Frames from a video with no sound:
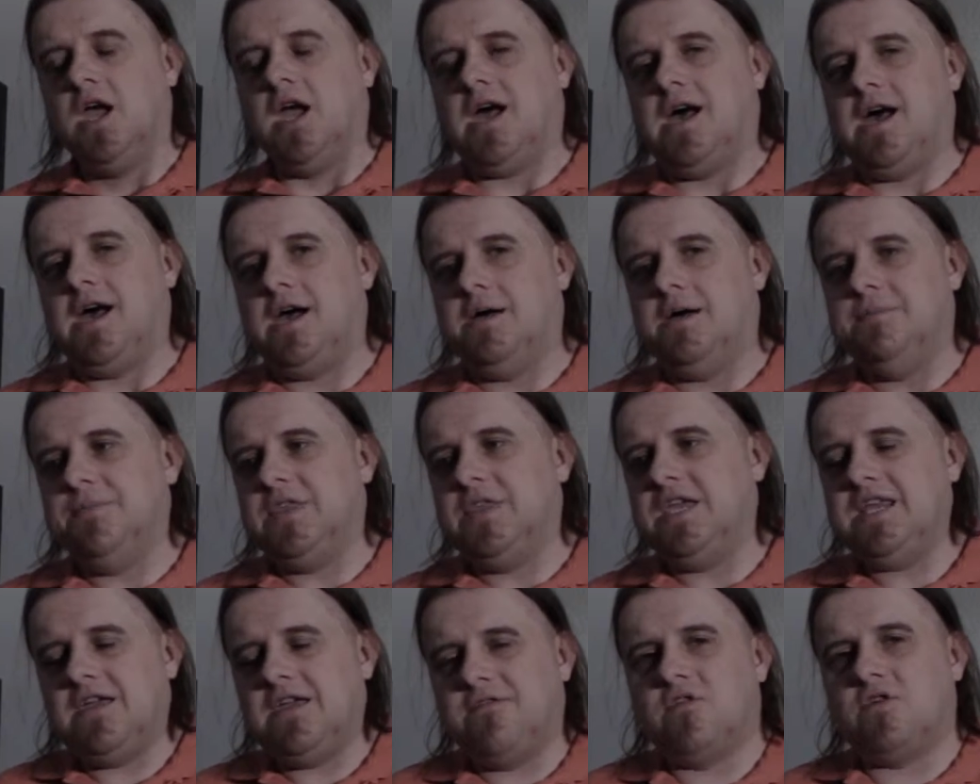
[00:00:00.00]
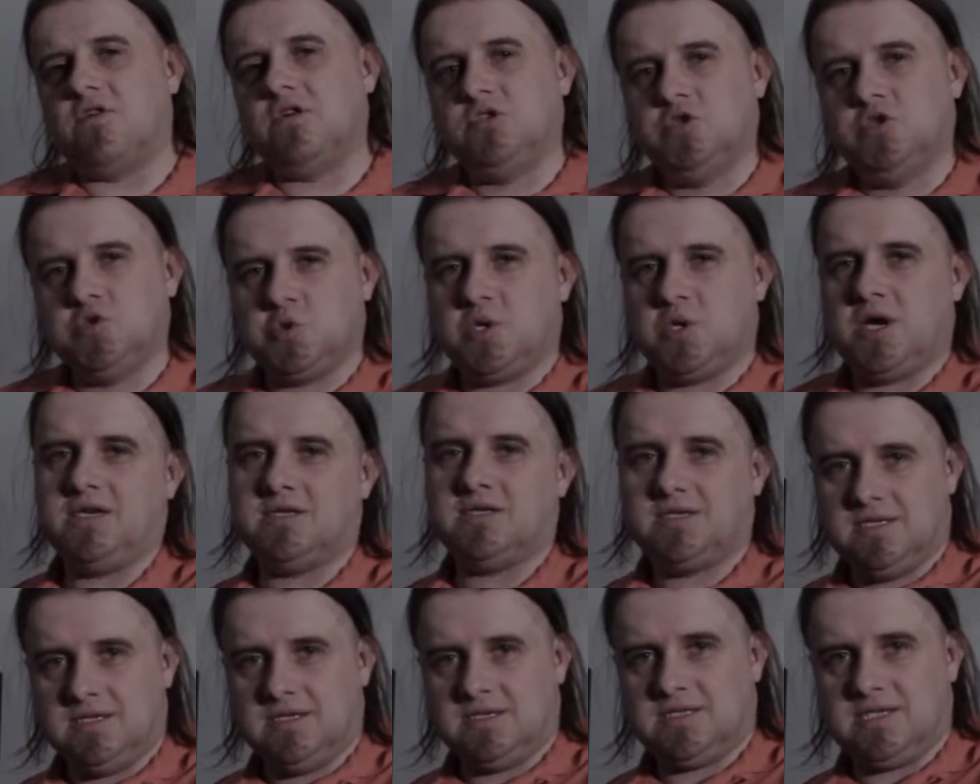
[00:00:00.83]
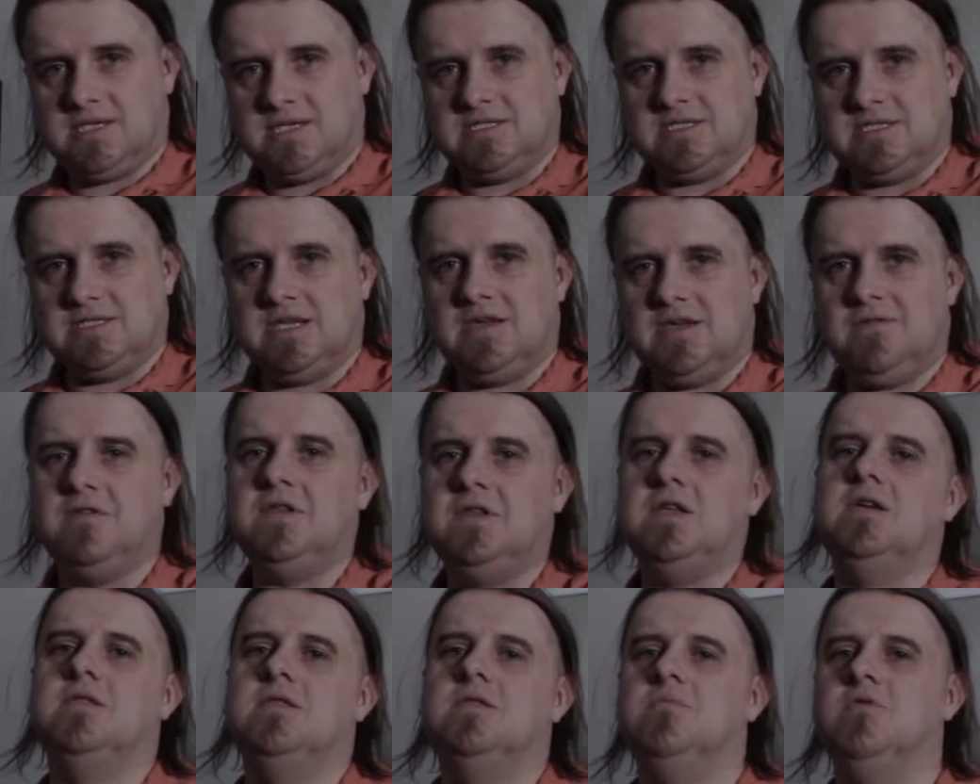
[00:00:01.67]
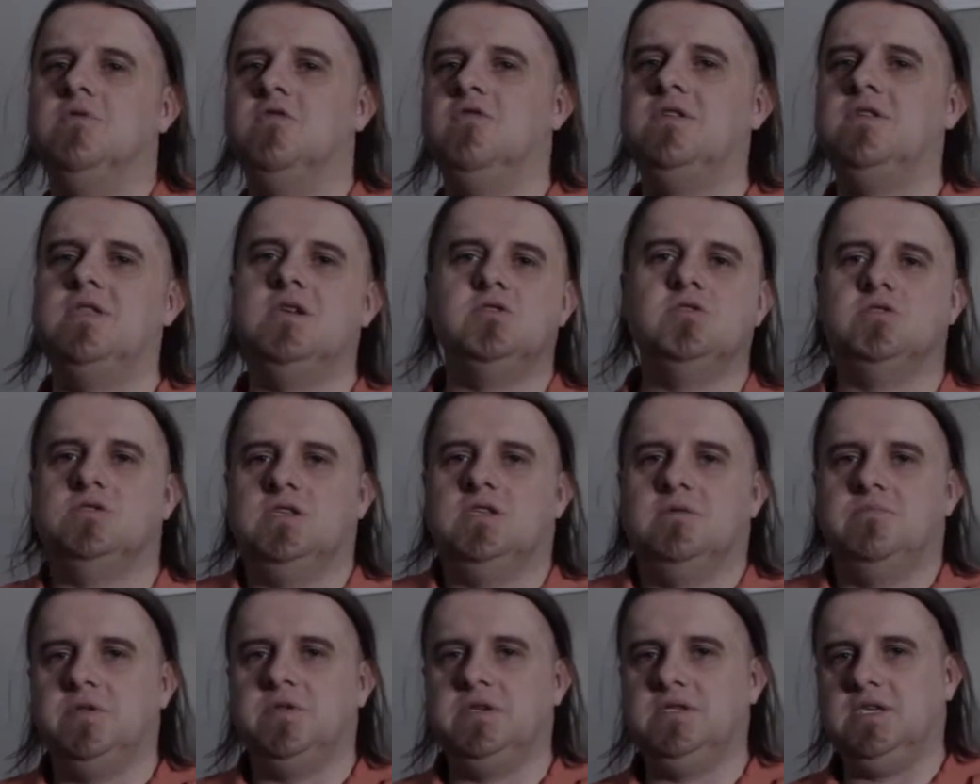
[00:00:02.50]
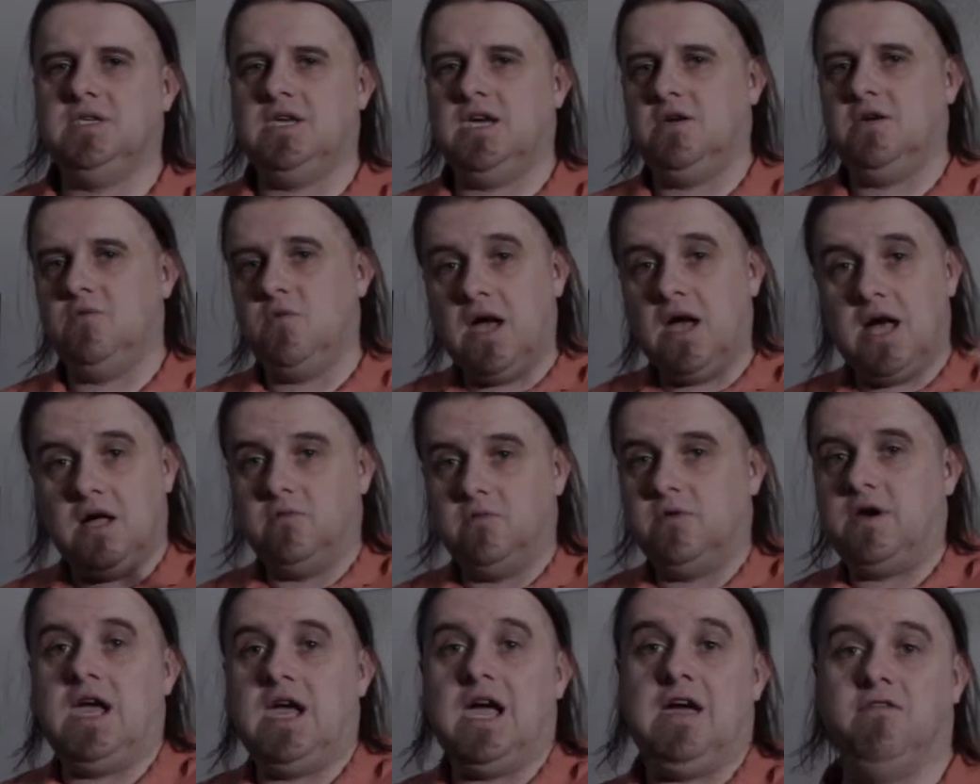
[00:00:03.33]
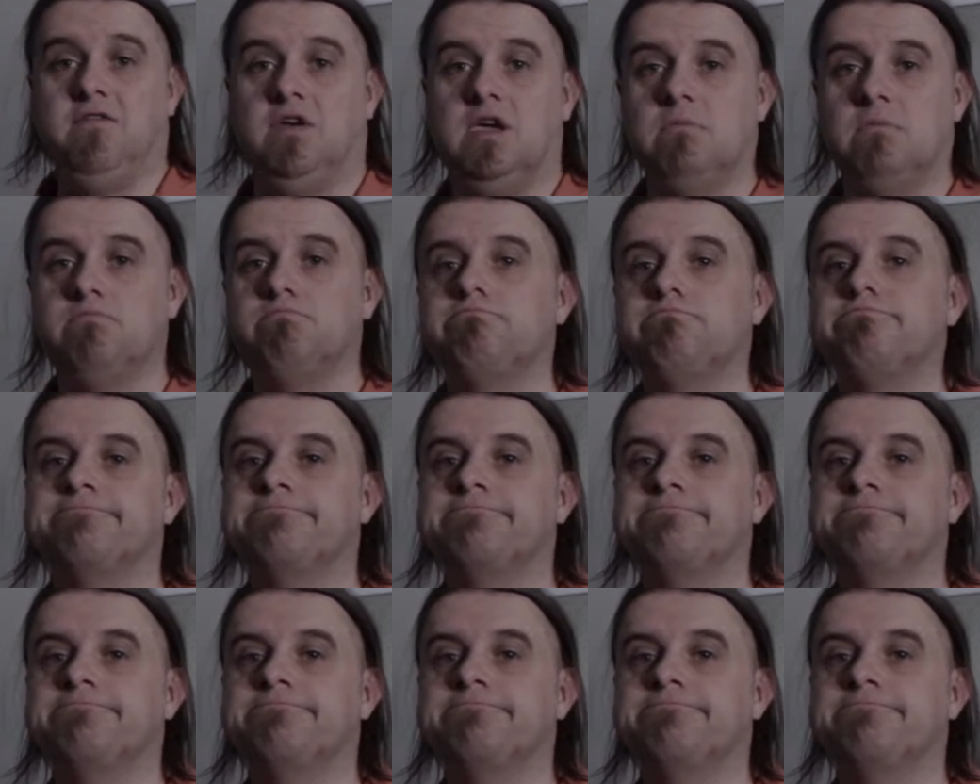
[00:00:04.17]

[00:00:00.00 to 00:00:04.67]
They never address this sensitivity in the movie. They just simply say, well, we're having it.